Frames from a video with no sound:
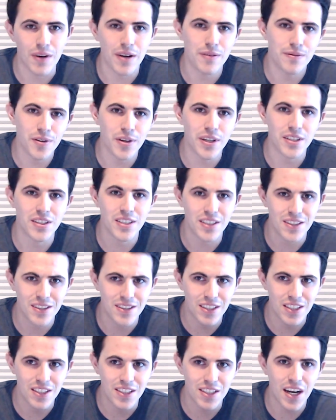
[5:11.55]
I feel like
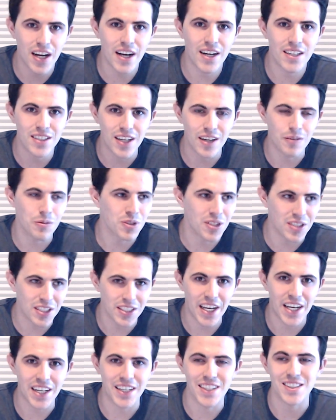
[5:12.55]
the Giants, I almost said the
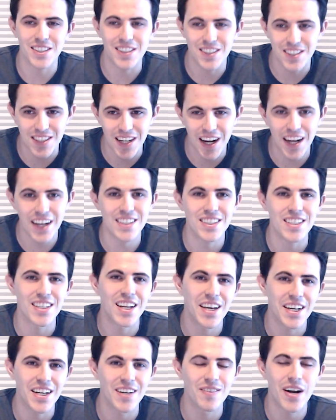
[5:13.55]
Yankees, the Giants can
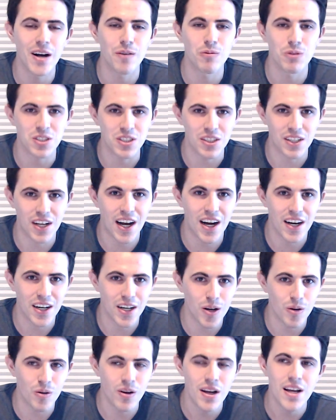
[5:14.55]
hang around with
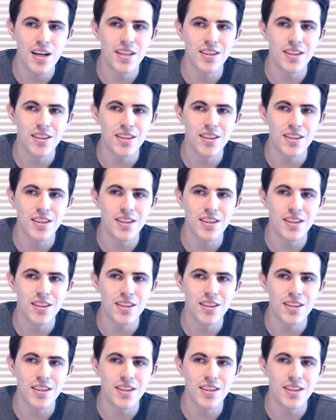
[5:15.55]
Chicago.